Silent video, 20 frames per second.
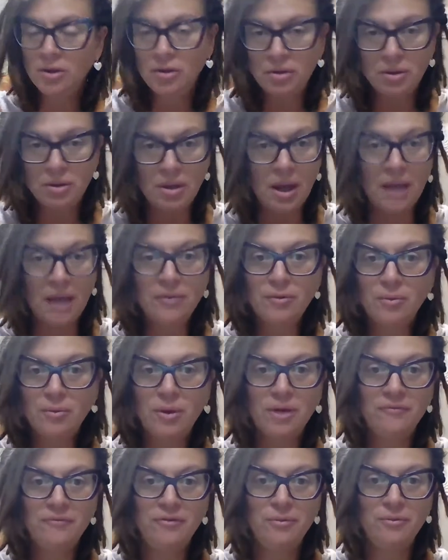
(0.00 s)
Neither
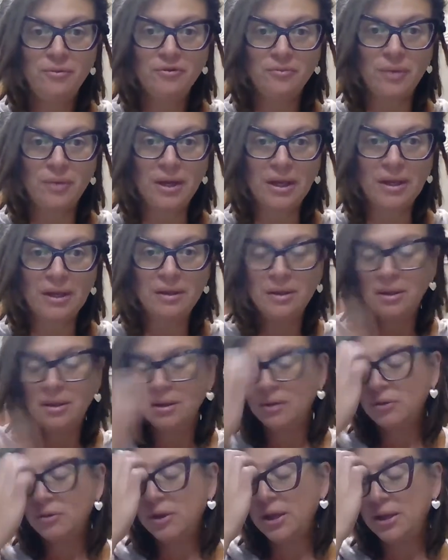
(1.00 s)
one of you was ready.
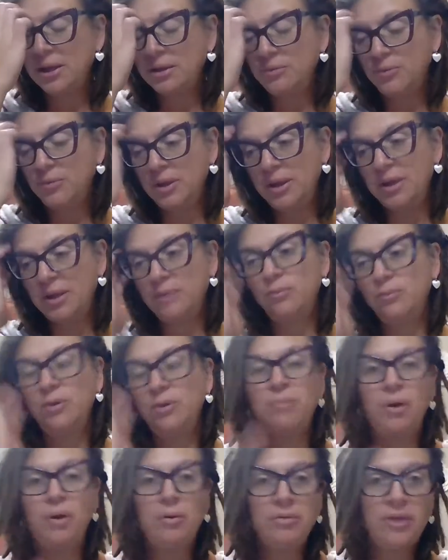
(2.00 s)
Okay.
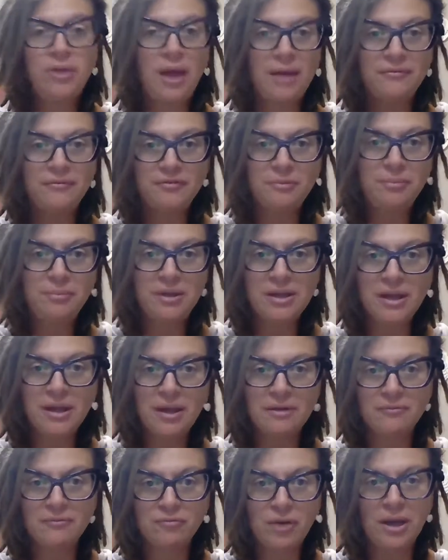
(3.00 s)
We both have to be
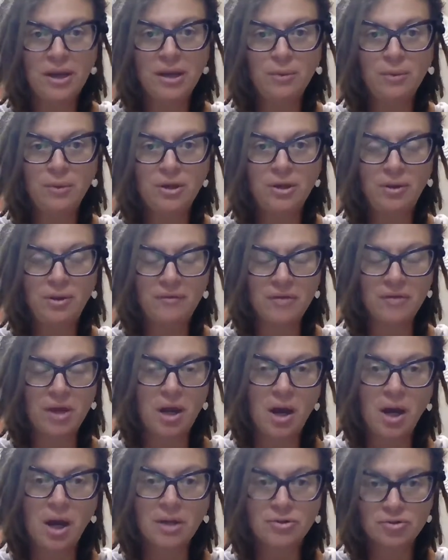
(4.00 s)
kind of ready when you have a
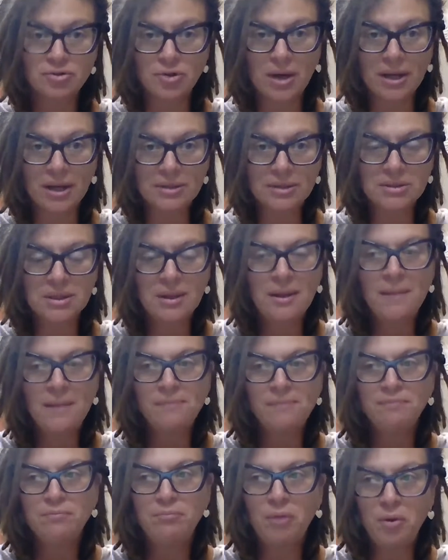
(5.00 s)
contract.
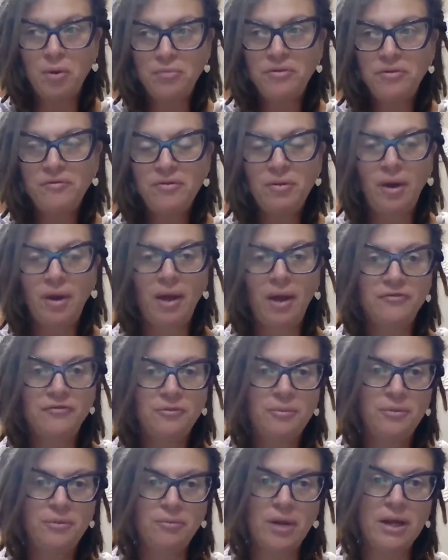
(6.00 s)
Both of you have
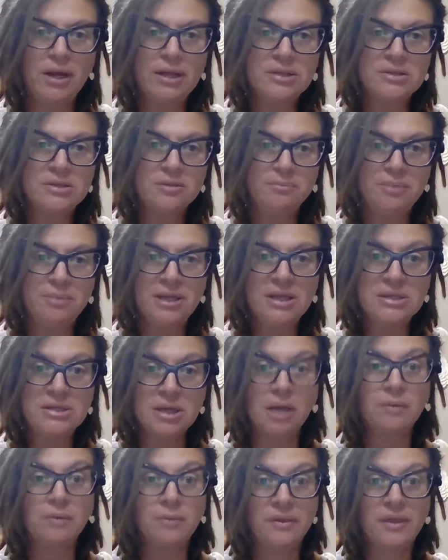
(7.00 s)
to be ready to be
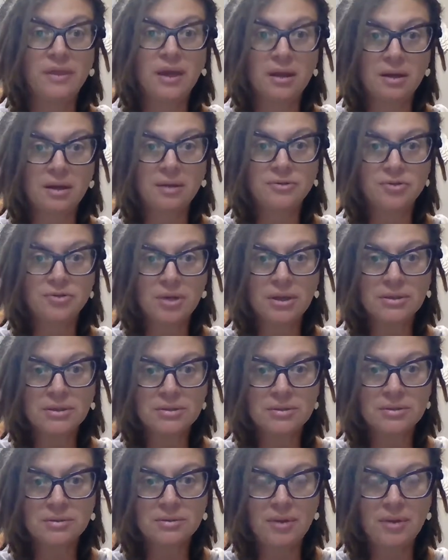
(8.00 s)
done with that
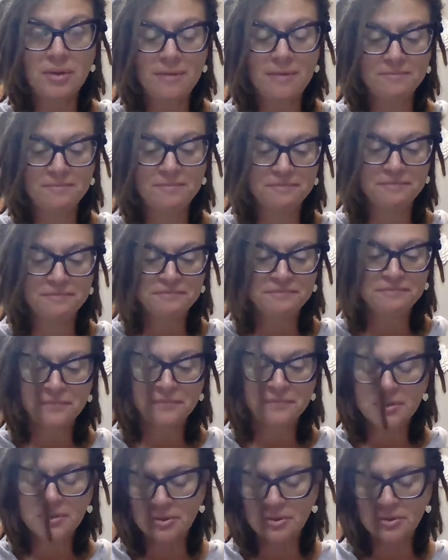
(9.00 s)
contract. Okay.
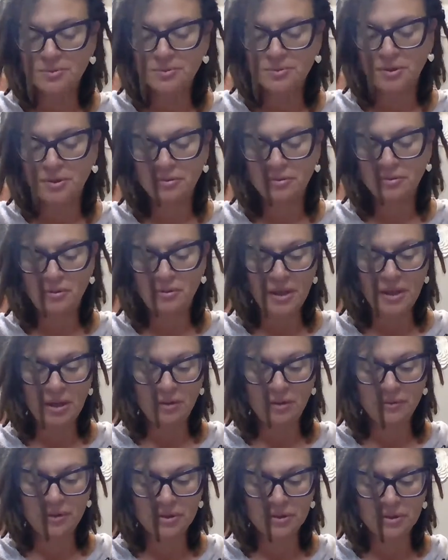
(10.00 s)
So I just wanted to throw that
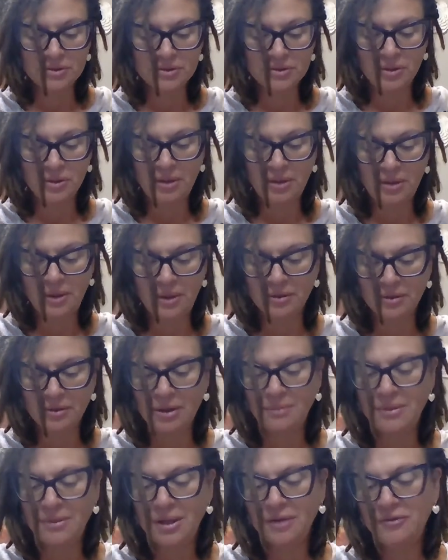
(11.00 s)
out there. So anyway,
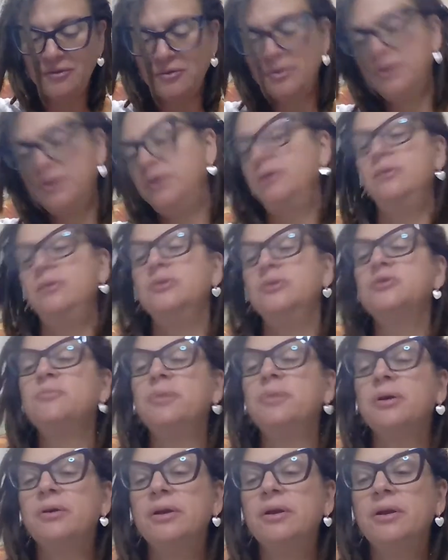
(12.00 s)
you're coming into a
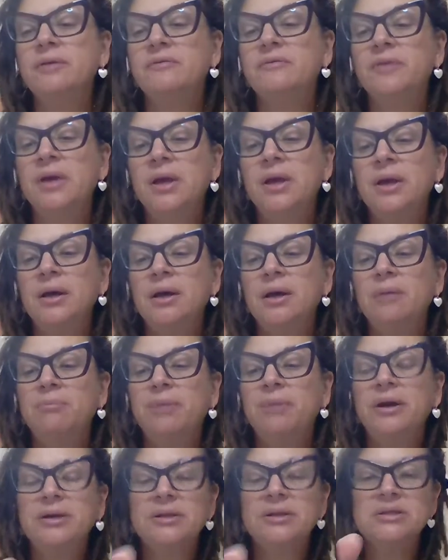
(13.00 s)
huge period of
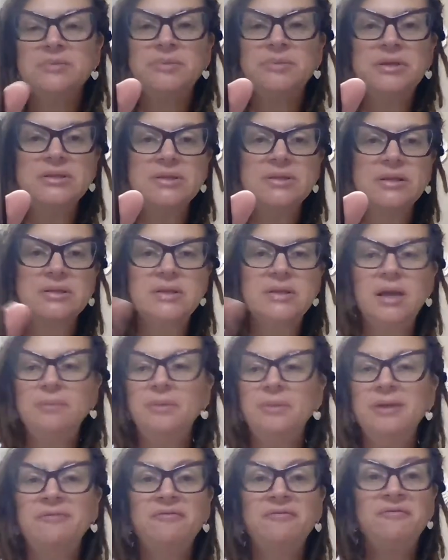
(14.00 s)
abundance, peace,
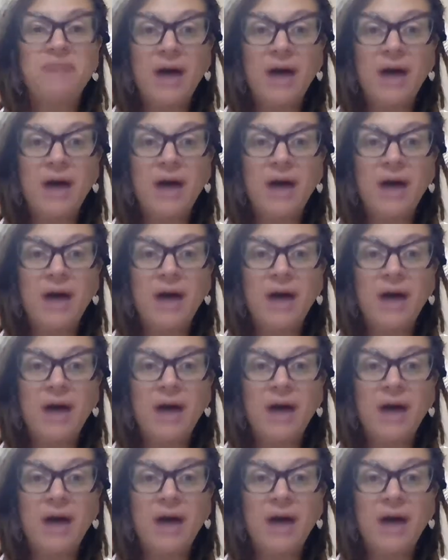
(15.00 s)
contentment.